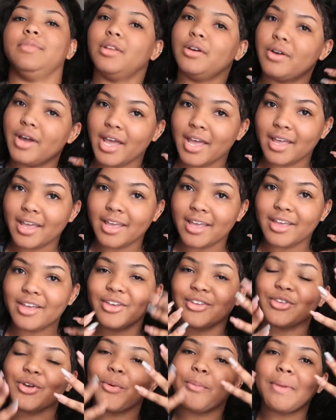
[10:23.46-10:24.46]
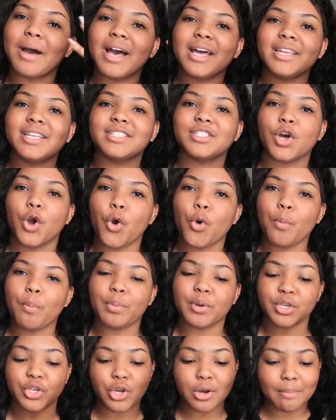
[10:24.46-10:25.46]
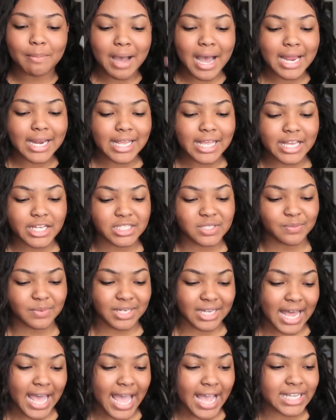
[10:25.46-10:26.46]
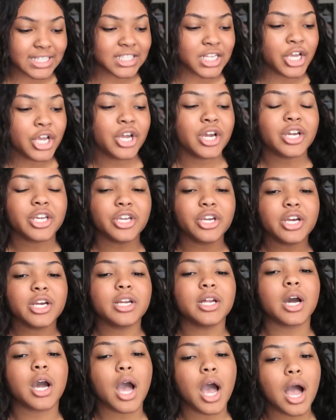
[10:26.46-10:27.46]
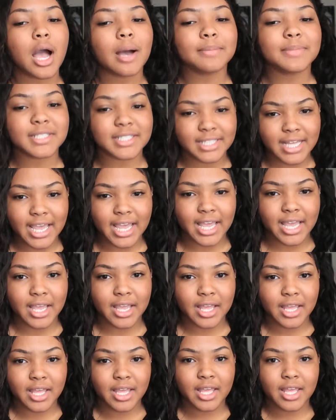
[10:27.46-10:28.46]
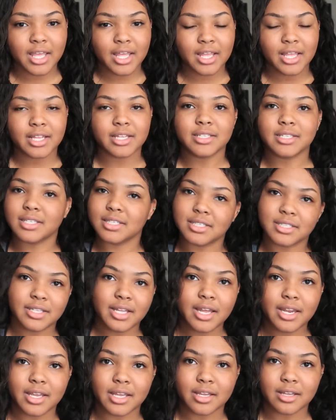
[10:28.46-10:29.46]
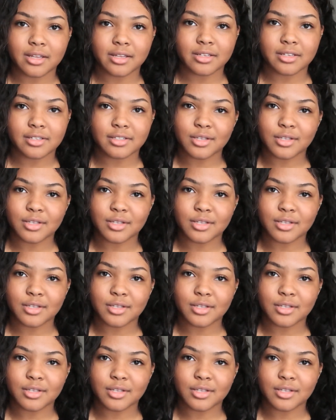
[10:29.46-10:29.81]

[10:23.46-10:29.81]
Okay, your mind is open. Your body is relaxed. You're in a calm state to study.